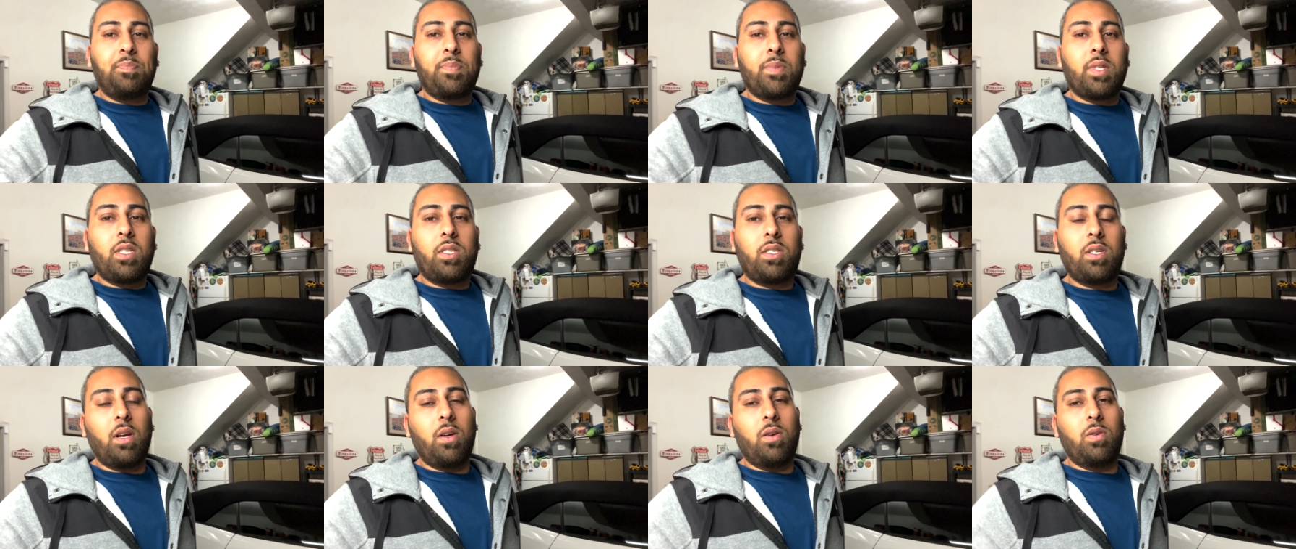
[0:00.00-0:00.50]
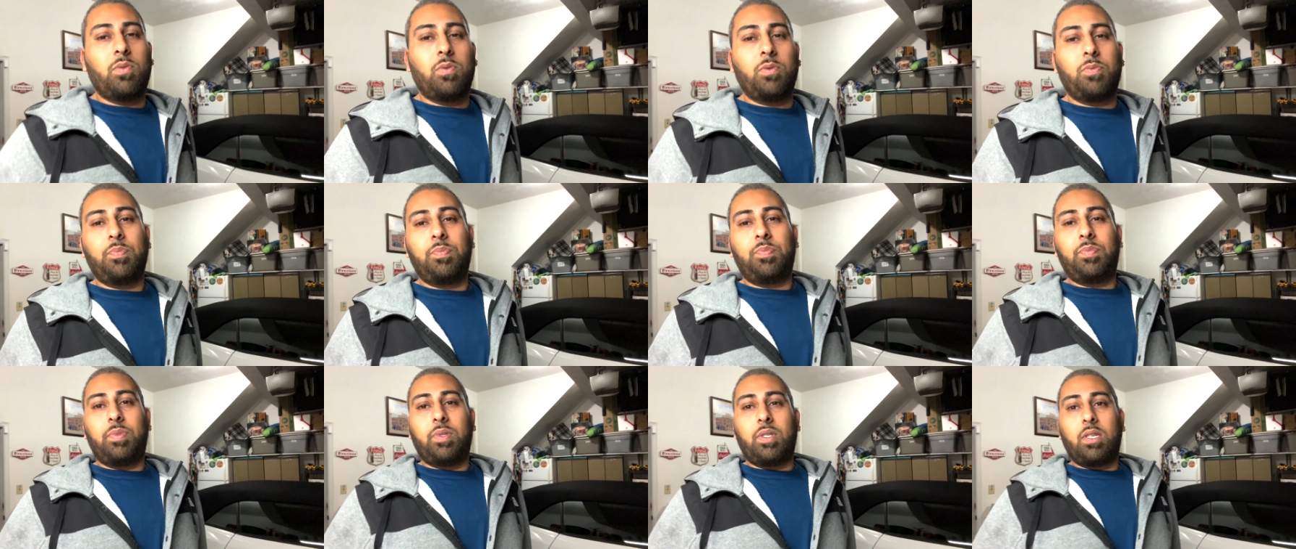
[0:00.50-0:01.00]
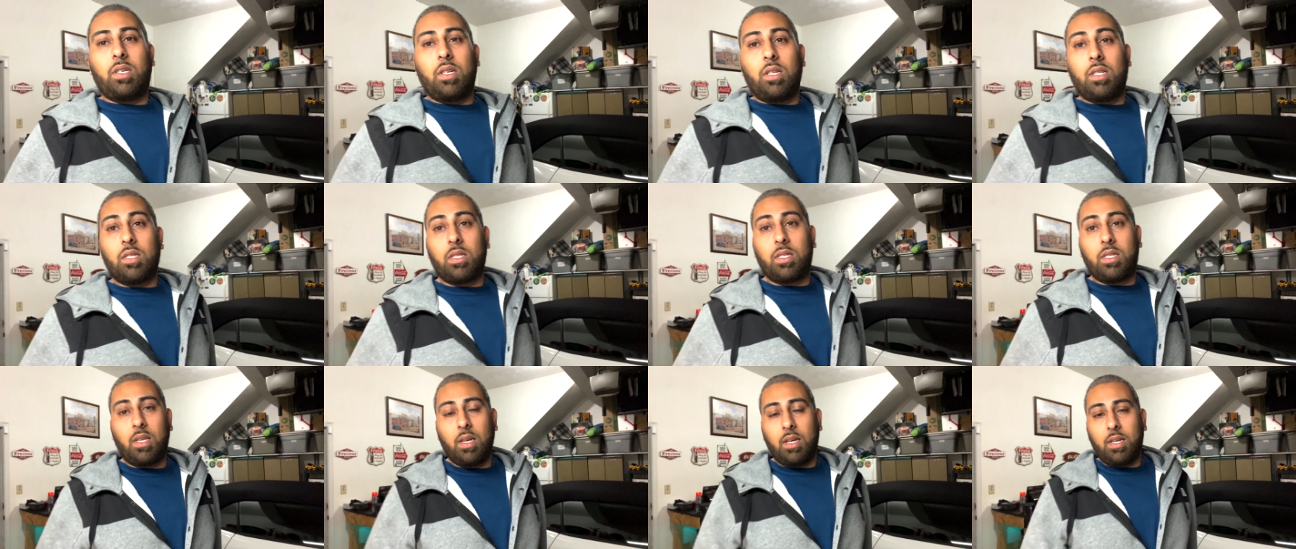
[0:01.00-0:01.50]
So
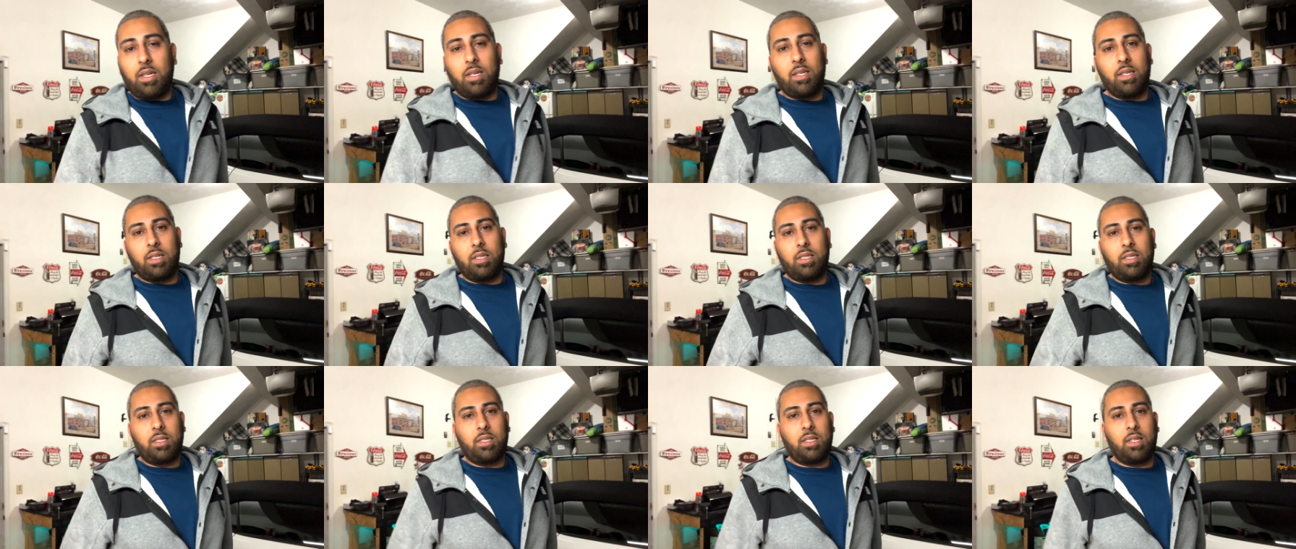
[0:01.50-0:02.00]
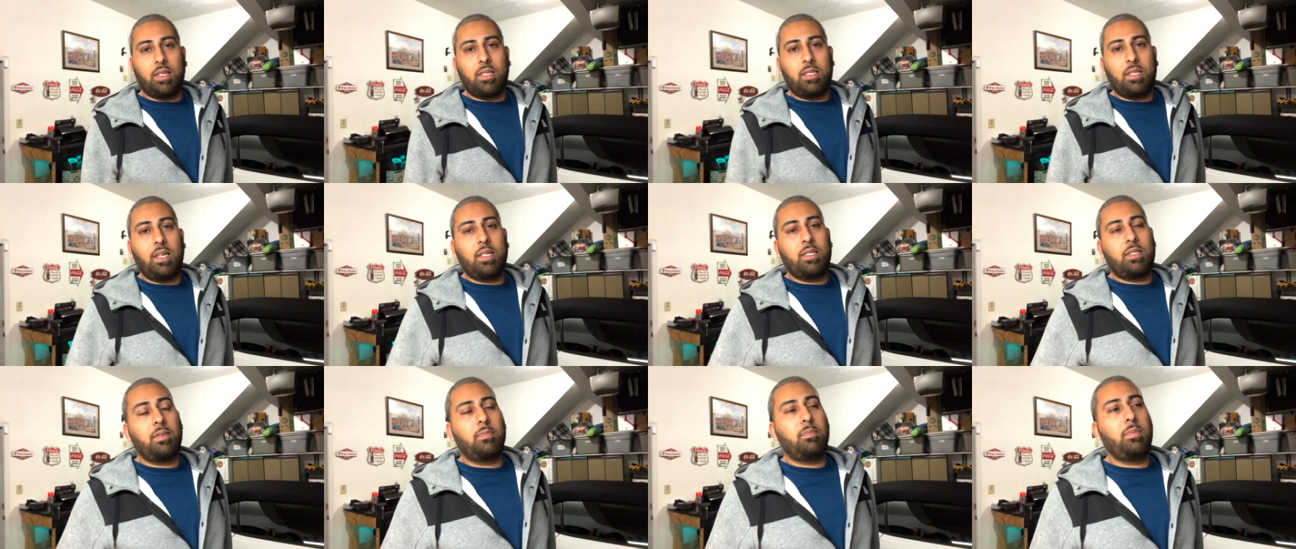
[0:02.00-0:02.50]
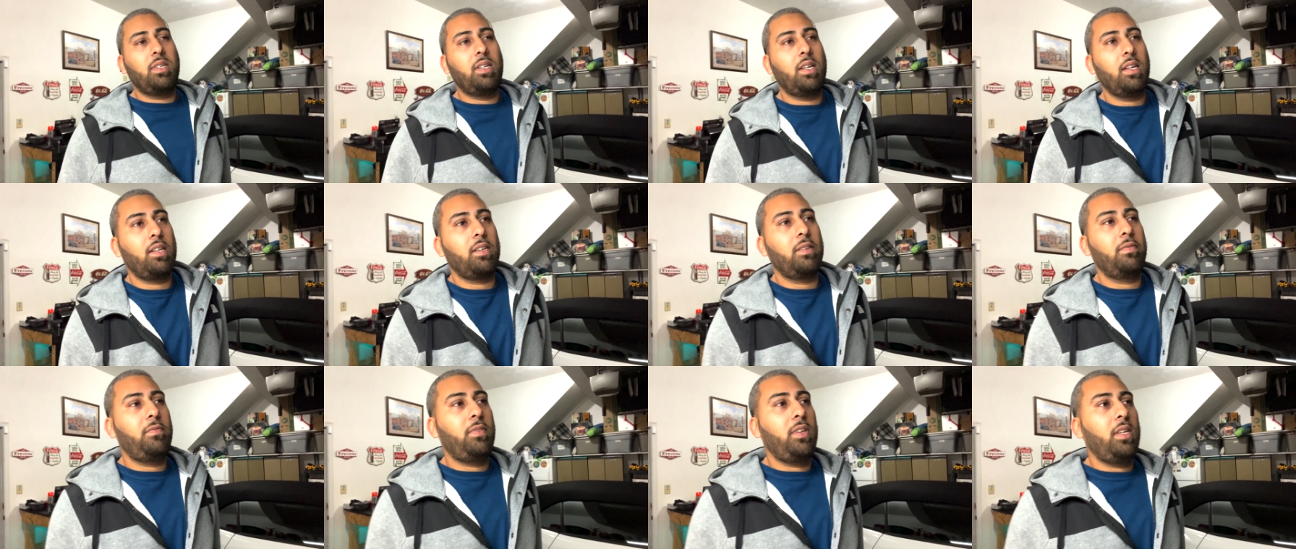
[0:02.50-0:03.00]
the sense of me
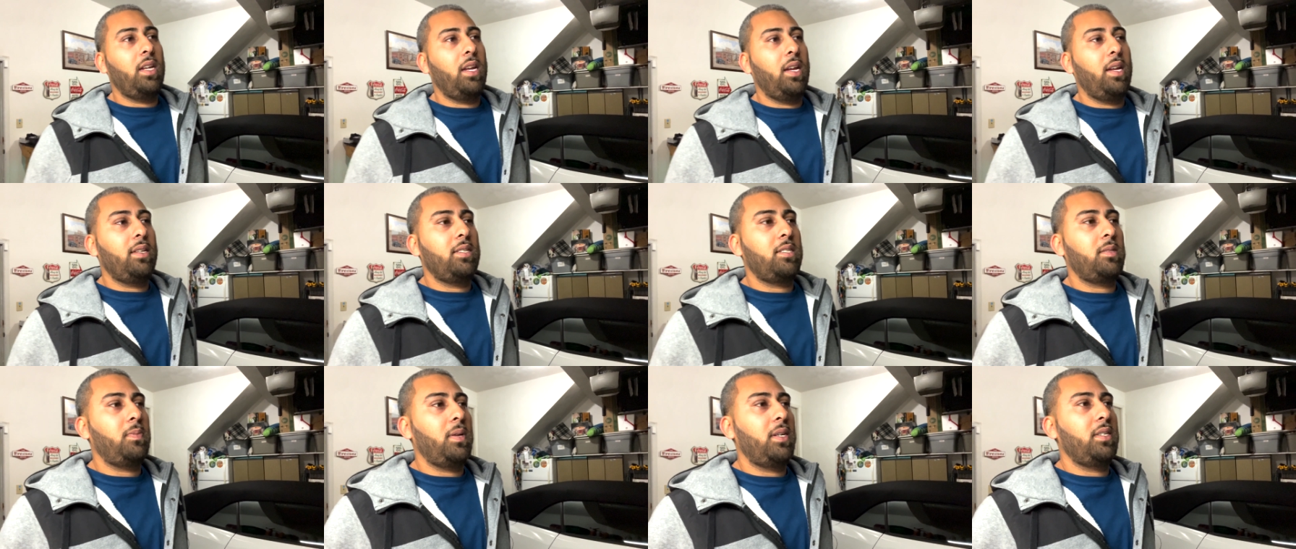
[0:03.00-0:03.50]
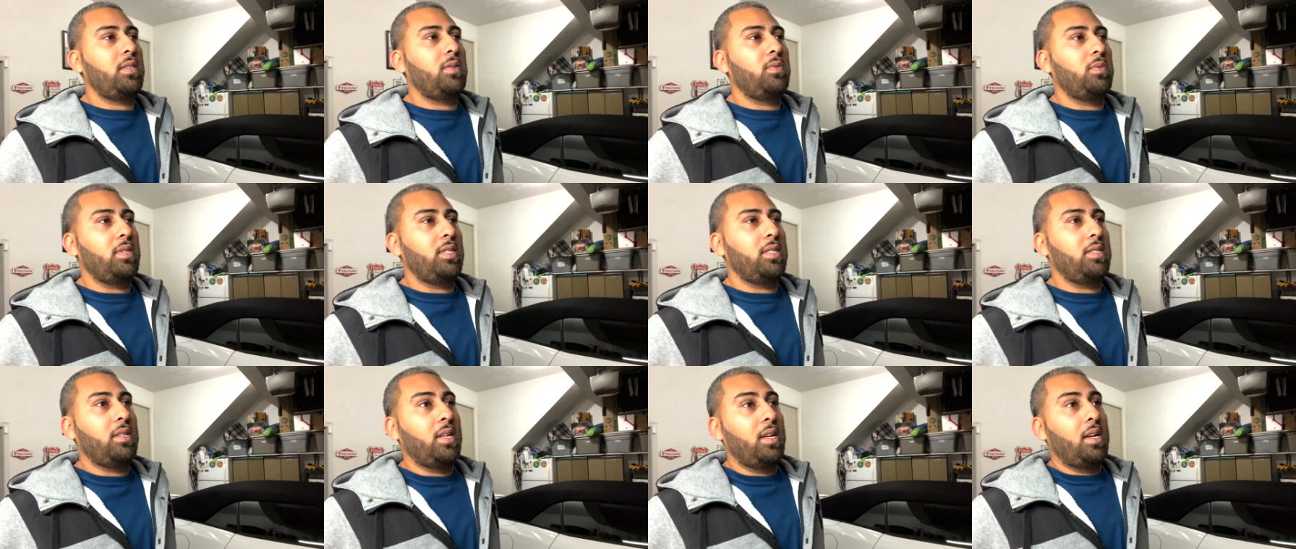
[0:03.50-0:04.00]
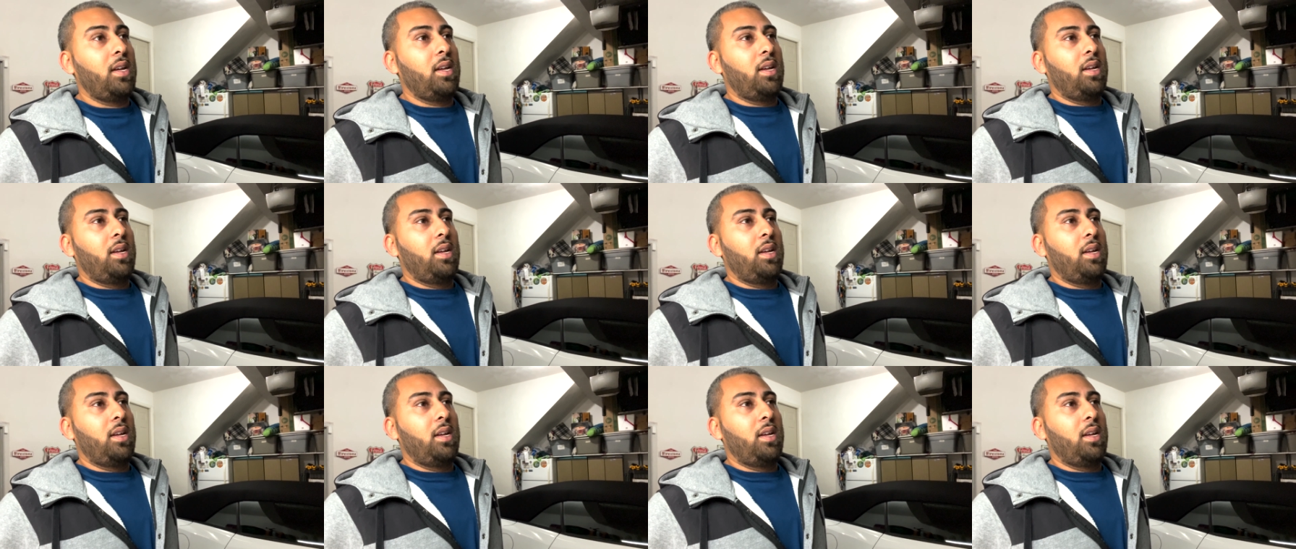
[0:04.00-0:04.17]
getting a V8, especially with,